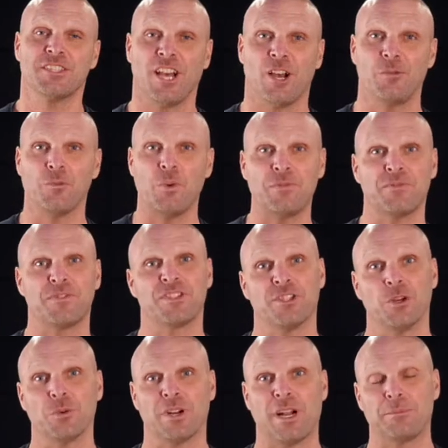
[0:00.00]
So with
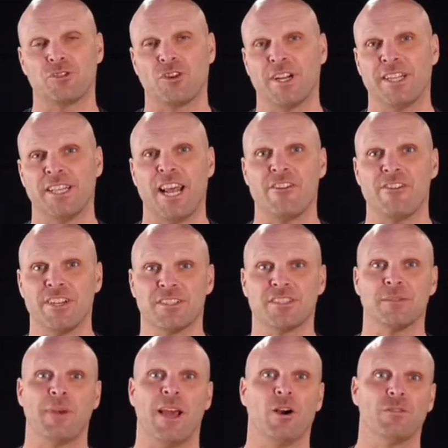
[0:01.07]
still club training, there
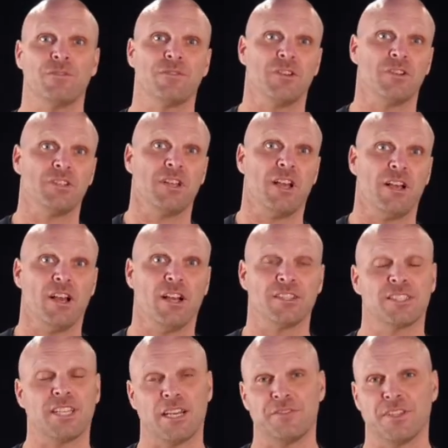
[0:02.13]
is some health
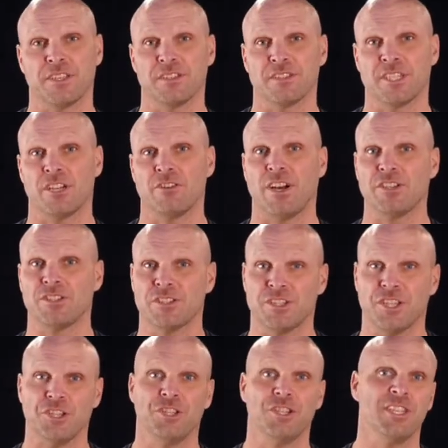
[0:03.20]
and safety
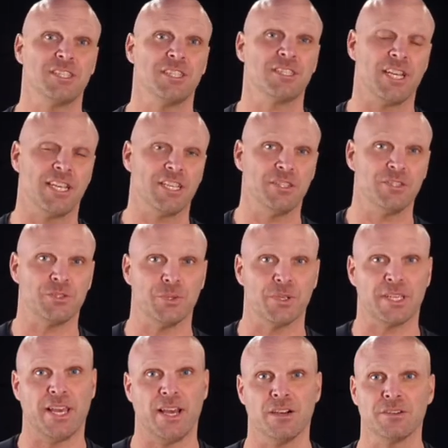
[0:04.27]
considerations that you need to take
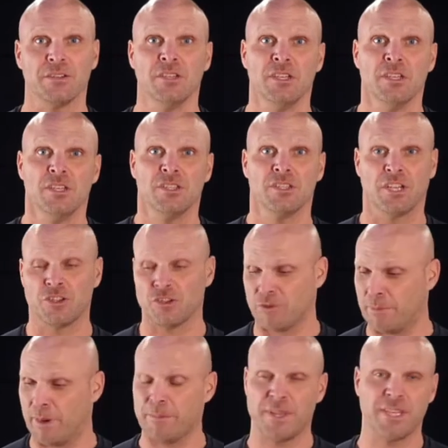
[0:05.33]
into account. So
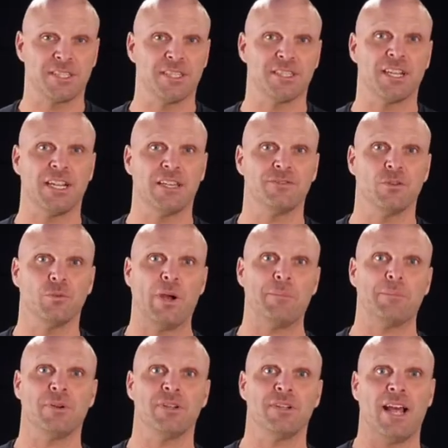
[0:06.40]
just remember, this is a lethal
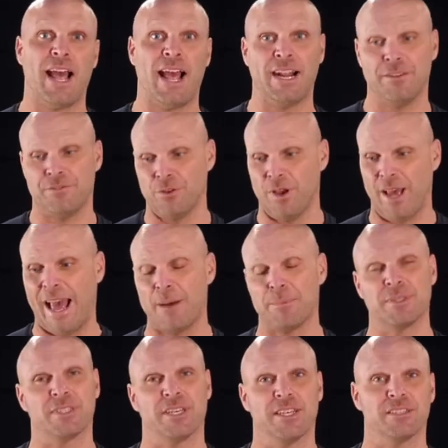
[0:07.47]
weapon, and if you
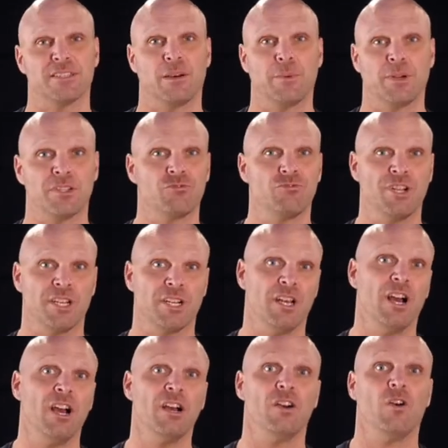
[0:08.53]
happen to hit someone, it's really going
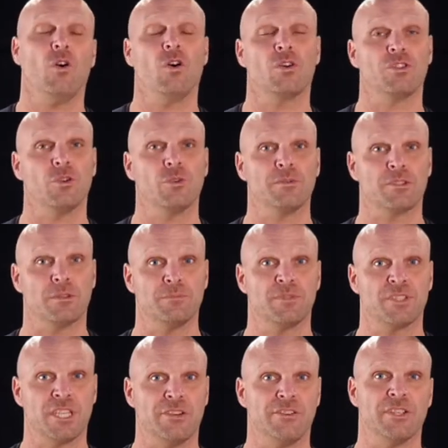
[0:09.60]
to hurt or doing
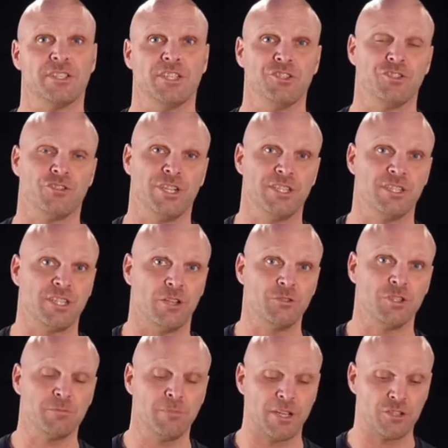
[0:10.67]
some serious injuries.
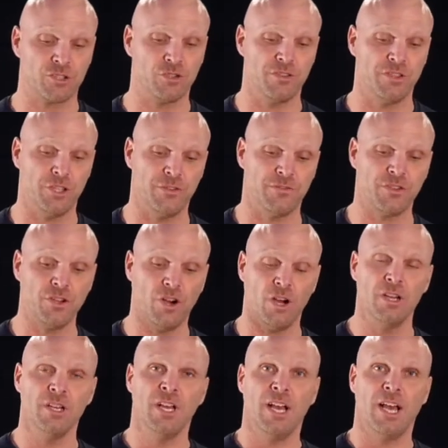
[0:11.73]
So just make sure that you've
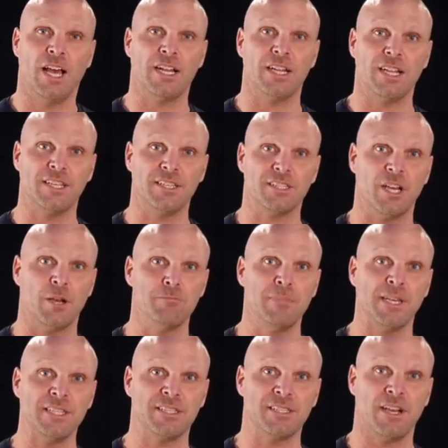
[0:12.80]
got at least a
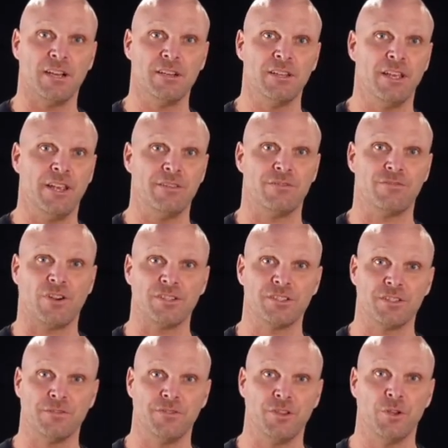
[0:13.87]
meter in
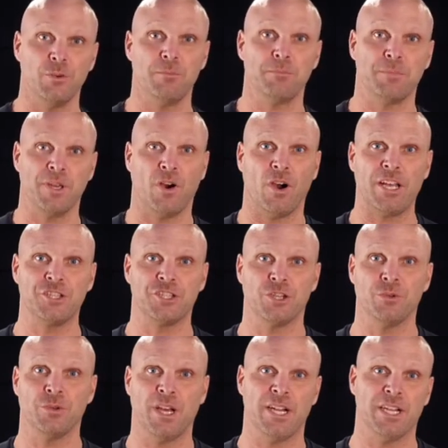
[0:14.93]
front of you, behind
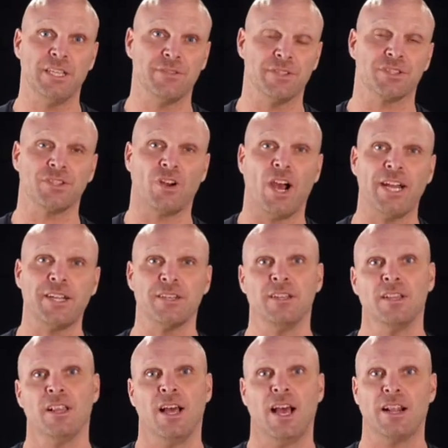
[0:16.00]
you, and either side,
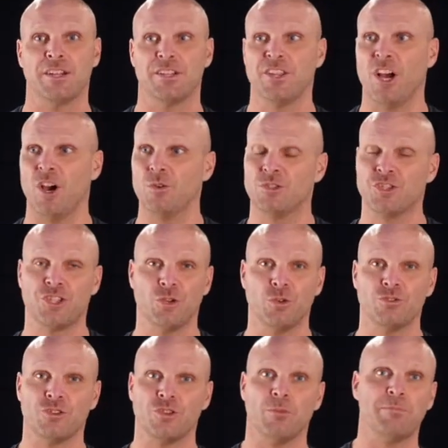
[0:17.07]
and that no
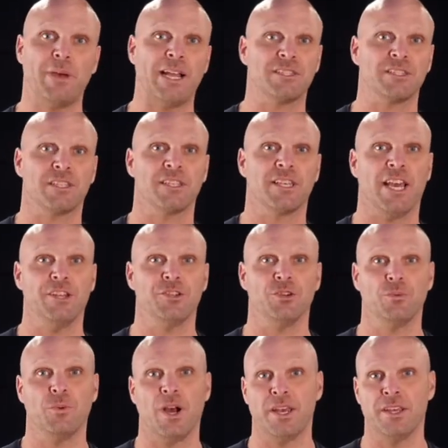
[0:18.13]
children or pets can get in
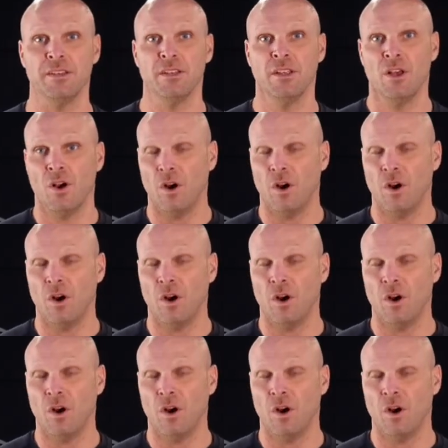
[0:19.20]
your way.